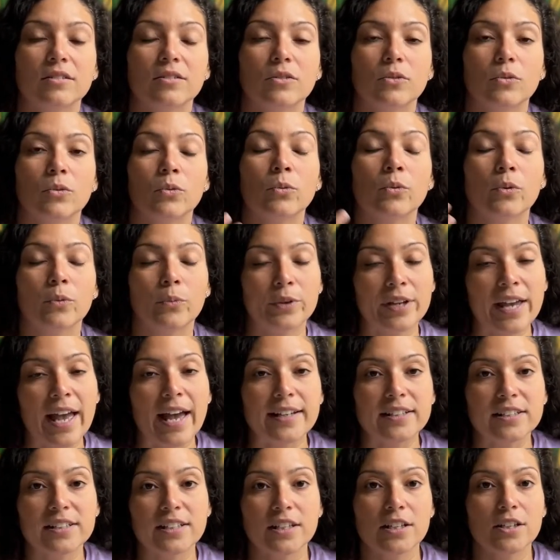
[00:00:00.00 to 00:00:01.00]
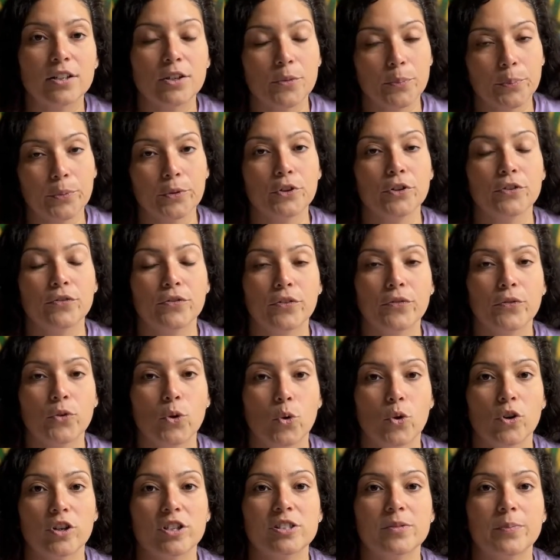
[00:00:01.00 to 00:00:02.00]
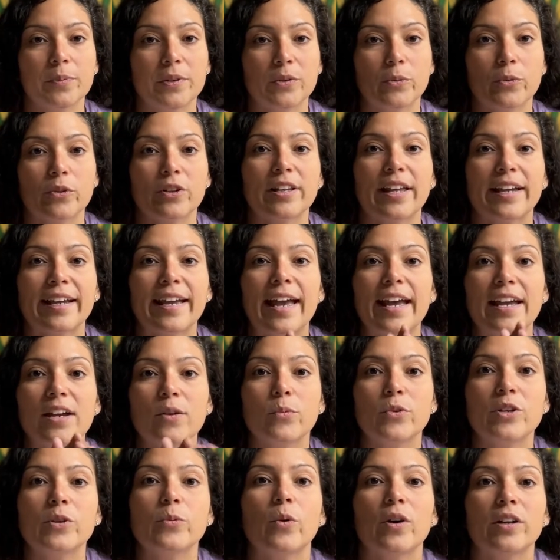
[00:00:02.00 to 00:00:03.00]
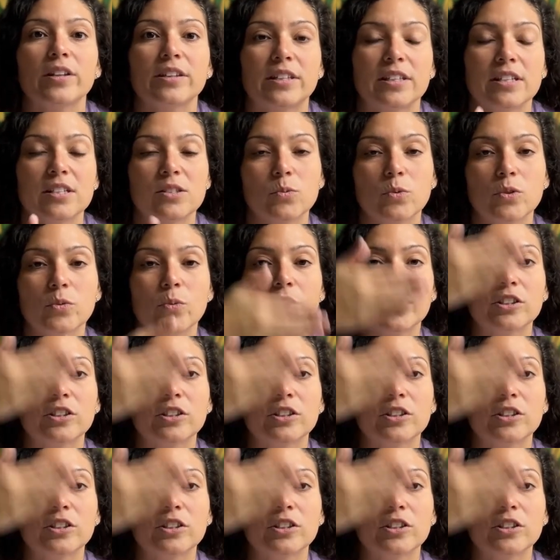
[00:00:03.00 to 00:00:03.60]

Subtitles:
We had to get it approved, of course, but we're like, hey, we want this